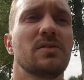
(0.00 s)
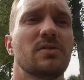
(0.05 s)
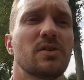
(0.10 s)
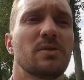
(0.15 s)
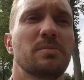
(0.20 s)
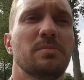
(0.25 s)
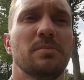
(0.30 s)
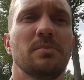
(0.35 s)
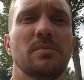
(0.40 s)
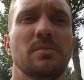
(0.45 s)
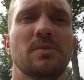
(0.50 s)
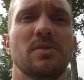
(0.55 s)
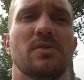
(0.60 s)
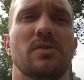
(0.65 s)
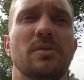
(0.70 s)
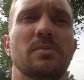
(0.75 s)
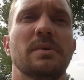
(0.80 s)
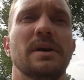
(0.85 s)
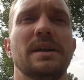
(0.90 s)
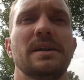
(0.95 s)
For,
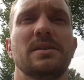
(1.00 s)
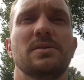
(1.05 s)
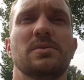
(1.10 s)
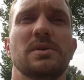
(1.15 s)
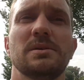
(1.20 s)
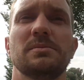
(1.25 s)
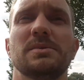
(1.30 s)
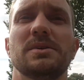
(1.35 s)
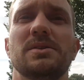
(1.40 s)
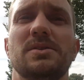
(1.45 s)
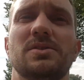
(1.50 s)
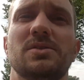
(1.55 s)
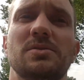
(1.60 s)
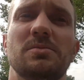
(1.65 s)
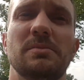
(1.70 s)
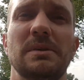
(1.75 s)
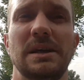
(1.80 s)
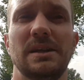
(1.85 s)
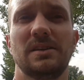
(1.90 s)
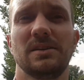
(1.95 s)
for men and women to
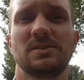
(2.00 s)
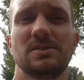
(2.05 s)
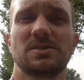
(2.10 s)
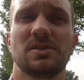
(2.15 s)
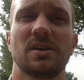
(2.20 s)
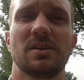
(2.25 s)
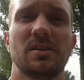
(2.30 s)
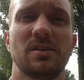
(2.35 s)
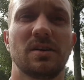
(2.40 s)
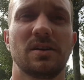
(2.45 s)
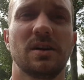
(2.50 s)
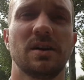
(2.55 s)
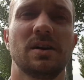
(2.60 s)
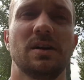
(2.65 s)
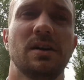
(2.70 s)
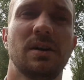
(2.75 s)
meet each other,